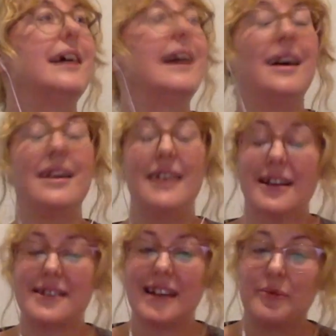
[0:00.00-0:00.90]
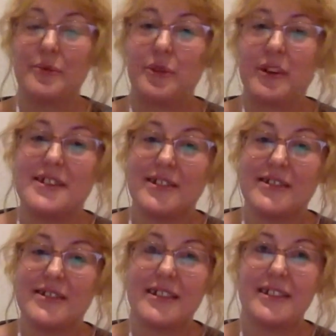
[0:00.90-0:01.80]
Yes, like for
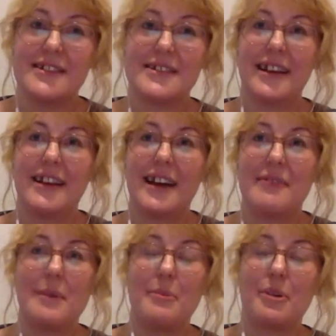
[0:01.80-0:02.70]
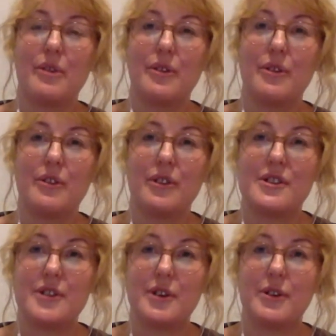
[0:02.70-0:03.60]
instance, there's like, I remember a few
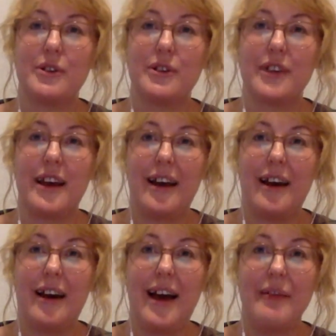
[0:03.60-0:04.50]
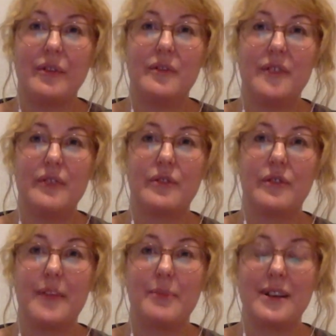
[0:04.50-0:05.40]
circles, and I have a flavor of
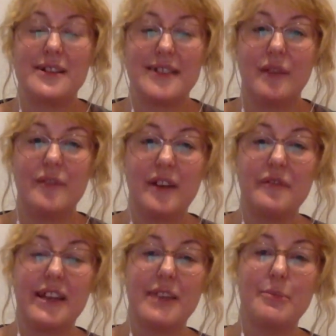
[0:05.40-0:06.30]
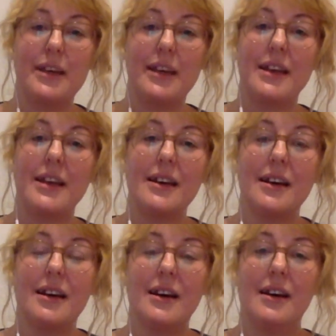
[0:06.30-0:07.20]
that myself, definitely in the beginning,
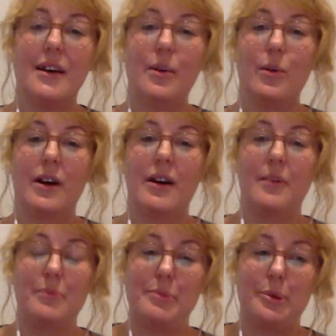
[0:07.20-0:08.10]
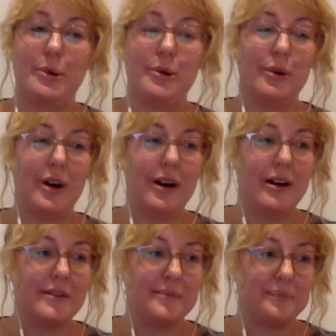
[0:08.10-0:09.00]
where people
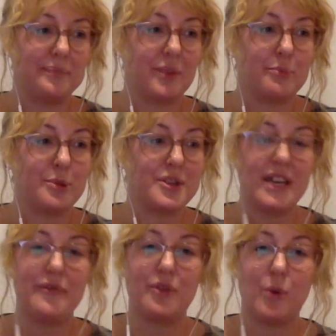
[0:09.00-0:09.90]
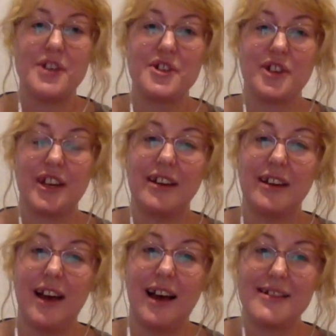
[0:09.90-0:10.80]
perceive questioning
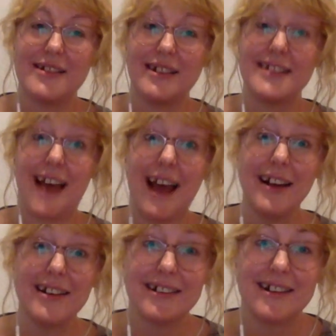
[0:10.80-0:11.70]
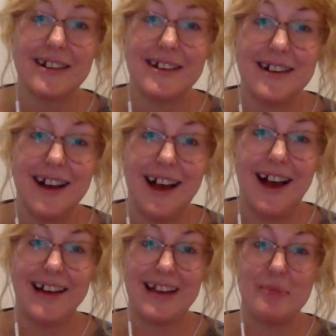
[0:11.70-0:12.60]
as an attack
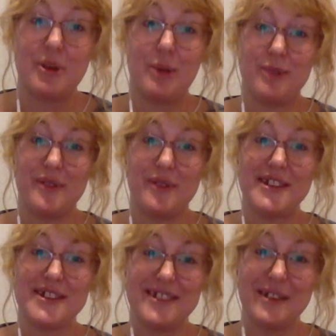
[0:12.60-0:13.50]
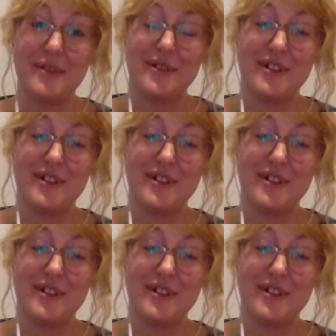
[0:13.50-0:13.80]
and they become defensive